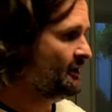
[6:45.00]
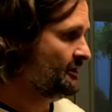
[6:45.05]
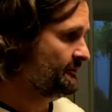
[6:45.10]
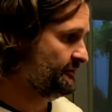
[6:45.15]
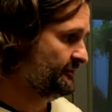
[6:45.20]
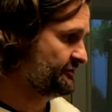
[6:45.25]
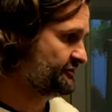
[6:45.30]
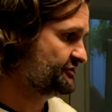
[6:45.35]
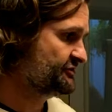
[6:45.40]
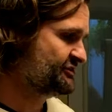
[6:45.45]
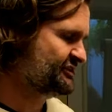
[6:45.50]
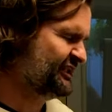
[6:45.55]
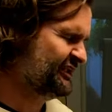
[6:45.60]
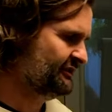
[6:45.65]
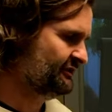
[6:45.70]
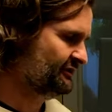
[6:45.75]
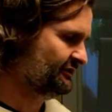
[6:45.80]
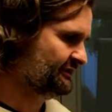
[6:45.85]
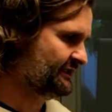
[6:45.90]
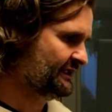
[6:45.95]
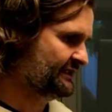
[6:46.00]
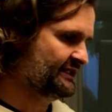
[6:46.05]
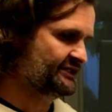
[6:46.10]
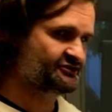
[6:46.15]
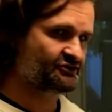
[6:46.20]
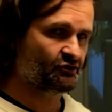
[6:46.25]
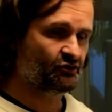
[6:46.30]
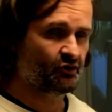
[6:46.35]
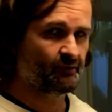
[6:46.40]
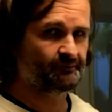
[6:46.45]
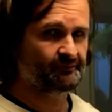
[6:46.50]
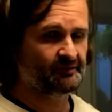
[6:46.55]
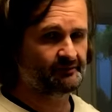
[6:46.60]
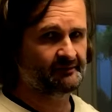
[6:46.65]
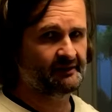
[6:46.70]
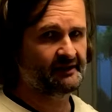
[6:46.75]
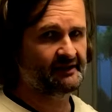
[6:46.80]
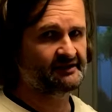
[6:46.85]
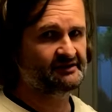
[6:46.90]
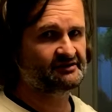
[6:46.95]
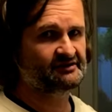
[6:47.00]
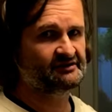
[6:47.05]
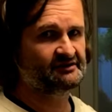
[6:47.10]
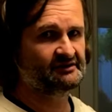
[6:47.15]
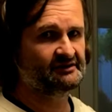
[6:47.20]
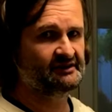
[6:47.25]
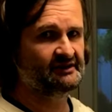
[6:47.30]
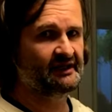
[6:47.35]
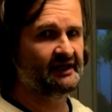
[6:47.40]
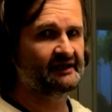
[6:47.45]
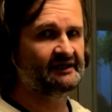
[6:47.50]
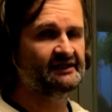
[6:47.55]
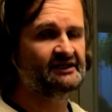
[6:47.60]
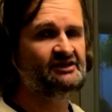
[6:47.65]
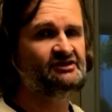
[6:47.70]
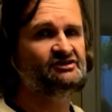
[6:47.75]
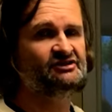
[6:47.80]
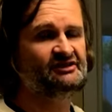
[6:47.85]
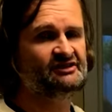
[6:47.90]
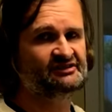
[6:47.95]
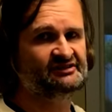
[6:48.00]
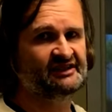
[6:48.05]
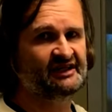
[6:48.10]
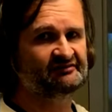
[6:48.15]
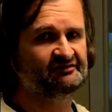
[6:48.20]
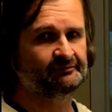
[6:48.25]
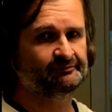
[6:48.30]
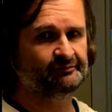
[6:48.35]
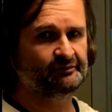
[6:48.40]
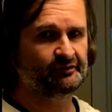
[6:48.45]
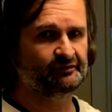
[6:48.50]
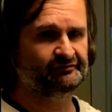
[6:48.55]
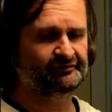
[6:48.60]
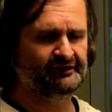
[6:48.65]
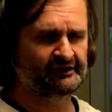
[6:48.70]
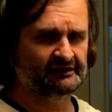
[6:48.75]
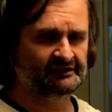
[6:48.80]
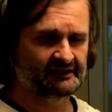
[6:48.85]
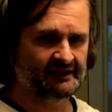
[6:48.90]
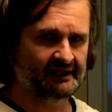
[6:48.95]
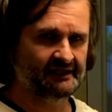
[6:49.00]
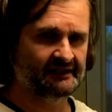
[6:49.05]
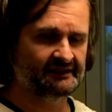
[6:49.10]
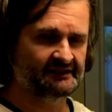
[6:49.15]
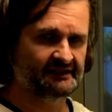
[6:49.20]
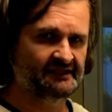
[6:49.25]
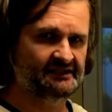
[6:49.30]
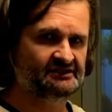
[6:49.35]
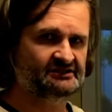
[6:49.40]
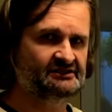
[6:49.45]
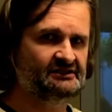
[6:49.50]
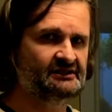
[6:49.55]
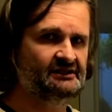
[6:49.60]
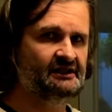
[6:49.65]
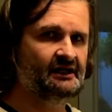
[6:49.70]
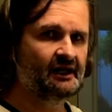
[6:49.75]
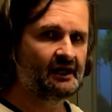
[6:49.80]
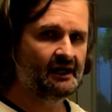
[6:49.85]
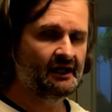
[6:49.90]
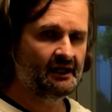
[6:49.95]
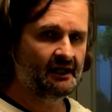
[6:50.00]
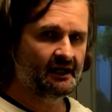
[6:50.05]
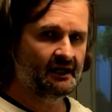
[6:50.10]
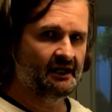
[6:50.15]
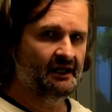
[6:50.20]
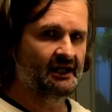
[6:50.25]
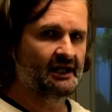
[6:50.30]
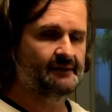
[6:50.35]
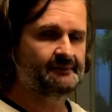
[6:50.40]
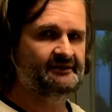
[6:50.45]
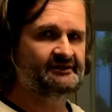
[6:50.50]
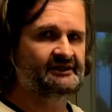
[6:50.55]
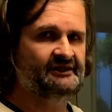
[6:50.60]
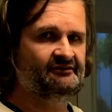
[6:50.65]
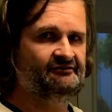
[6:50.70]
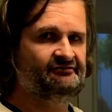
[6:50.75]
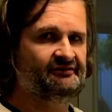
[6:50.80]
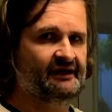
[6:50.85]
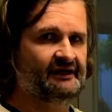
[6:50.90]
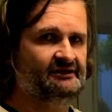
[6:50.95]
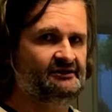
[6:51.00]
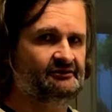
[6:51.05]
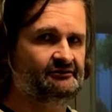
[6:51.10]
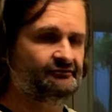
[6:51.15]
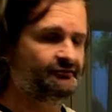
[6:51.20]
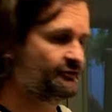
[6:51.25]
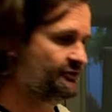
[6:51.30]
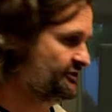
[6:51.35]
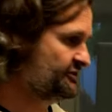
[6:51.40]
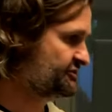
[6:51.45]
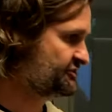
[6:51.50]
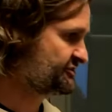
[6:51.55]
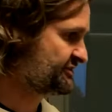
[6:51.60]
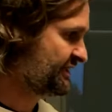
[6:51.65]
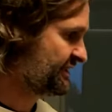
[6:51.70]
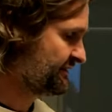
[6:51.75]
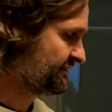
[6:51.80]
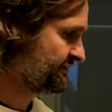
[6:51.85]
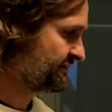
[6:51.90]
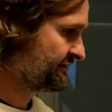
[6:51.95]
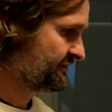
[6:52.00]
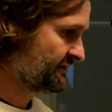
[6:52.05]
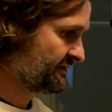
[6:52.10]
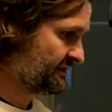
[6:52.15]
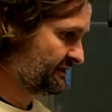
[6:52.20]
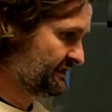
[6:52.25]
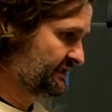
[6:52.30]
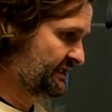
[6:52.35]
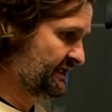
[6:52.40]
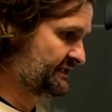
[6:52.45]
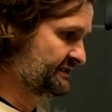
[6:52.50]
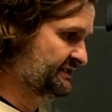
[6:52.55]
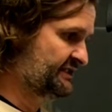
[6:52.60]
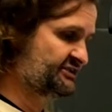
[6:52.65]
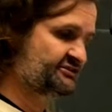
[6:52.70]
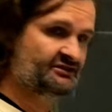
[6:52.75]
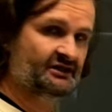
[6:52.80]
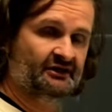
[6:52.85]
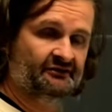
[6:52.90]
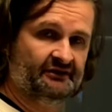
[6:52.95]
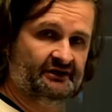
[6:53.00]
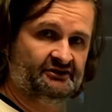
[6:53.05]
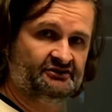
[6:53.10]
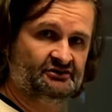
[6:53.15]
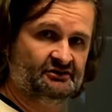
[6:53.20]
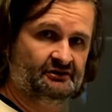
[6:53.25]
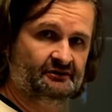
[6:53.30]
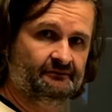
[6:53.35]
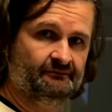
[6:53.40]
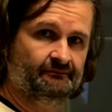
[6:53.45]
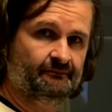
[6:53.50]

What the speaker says: But still, that is a compromise. The adhesion is never perfect, and it is the limiting factor for the strength in this direction.